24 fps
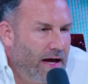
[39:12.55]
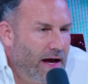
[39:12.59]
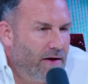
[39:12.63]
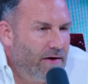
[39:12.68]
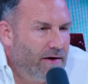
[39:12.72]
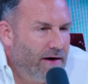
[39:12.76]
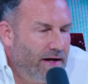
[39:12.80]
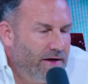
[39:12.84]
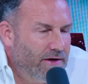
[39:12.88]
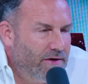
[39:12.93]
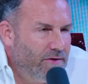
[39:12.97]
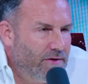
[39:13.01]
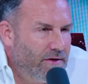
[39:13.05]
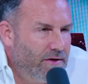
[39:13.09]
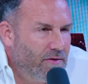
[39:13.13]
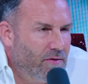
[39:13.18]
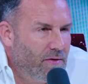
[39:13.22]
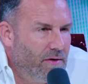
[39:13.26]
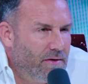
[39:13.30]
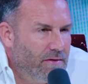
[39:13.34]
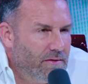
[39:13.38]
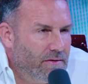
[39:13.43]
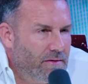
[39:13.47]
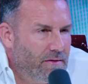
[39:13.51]
how did I do it
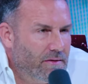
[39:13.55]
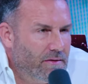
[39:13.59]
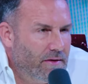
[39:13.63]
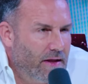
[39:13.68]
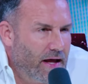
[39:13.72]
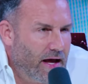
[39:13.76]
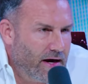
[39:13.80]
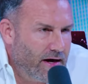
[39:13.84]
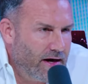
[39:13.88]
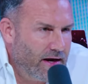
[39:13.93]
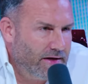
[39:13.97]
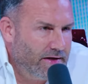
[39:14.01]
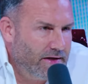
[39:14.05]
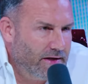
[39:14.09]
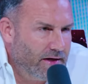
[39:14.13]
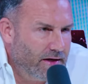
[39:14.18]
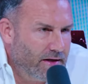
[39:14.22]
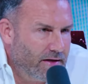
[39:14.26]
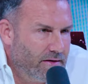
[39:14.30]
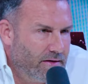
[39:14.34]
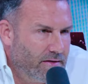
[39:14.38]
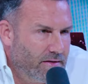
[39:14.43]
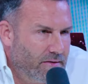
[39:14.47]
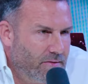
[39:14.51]
or that I did
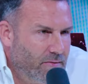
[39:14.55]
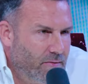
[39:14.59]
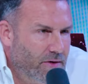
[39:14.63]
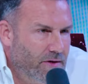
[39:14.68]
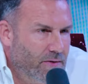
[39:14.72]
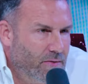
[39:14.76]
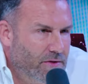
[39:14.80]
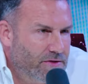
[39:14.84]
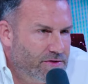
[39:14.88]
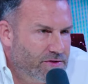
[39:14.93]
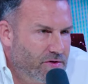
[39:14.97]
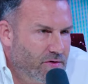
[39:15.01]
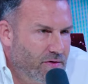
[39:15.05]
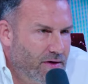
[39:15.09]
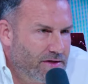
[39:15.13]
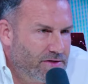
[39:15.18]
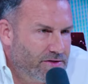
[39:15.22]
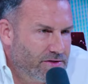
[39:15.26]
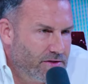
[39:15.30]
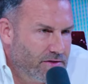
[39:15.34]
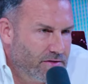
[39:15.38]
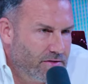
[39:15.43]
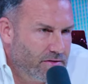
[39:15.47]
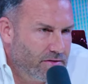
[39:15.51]
it? What was your
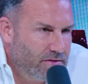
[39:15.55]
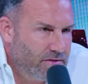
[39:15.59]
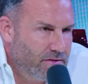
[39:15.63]
question?